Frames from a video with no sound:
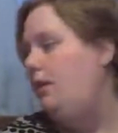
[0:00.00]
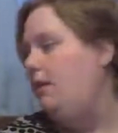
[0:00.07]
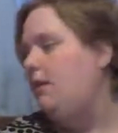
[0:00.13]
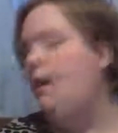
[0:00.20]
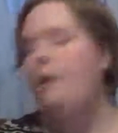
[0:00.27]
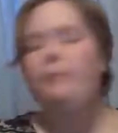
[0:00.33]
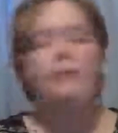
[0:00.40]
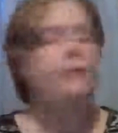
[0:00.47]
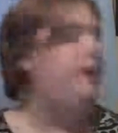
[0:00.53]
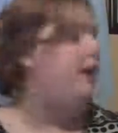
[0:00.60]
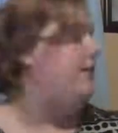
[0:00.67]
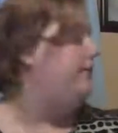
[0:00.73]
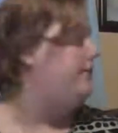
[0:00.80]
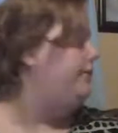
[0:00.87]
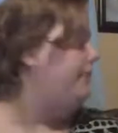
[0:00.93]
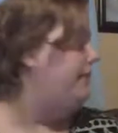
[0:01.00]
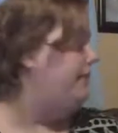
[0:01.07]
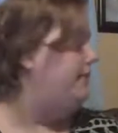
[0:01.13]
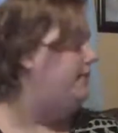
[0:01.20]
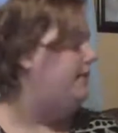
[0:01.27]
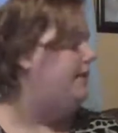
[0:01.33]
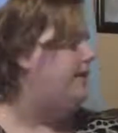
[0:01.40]
A couple of other
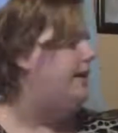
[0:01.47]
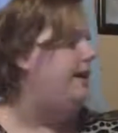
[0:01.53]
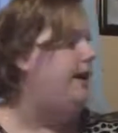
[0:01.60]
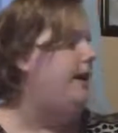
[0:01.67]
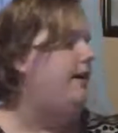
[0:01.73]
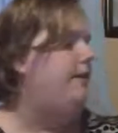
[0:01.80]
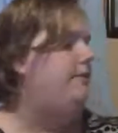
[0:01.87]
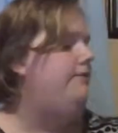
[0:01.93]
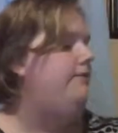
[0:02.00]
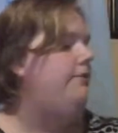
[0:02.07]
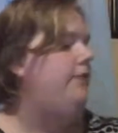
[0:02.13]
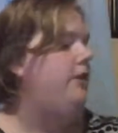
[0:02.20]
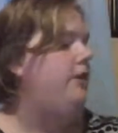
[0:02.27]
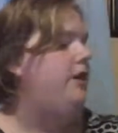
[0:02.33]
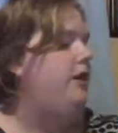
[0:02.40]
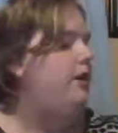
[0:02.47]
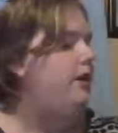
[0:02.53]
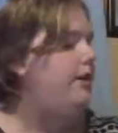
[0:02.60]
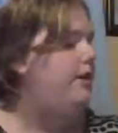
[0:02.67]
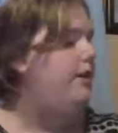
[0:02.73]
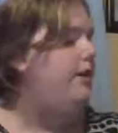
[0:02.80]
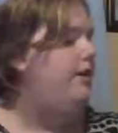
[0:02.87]
things that I have
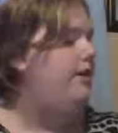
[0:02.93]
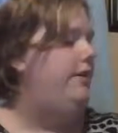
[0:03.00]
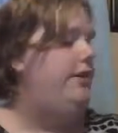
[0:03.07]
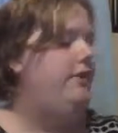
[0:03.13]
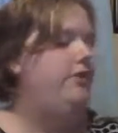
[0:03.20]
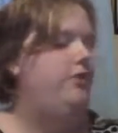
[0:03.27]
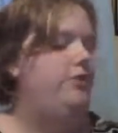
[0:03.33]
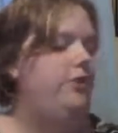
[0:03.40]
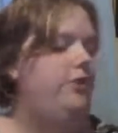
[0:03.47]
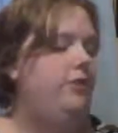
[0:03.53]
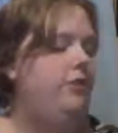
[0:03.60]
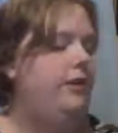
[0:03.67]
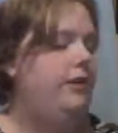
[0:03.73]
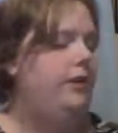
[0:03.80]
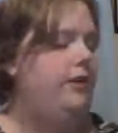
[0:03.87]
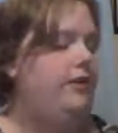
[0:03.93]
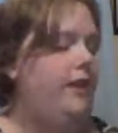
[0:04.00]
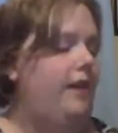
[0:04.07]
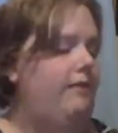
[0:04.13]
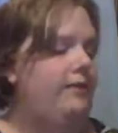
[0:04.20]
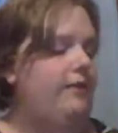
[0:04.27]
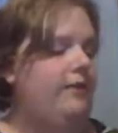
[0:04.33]
that are new that you guys
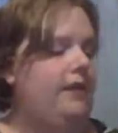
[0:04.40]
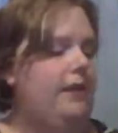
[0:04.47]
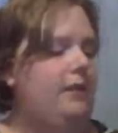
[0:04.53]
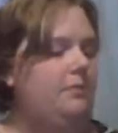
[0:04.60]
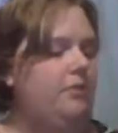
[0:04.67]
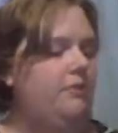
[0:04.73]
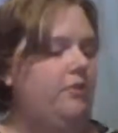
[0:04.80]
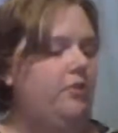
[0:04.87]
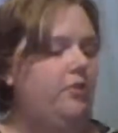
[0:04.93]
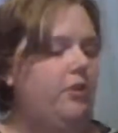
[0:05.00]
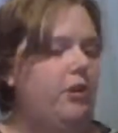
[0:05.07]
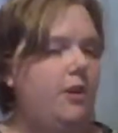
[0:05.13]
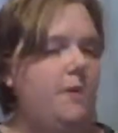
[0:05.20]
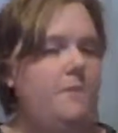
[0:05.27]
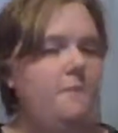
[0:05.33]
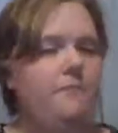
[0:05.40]
haven't seen before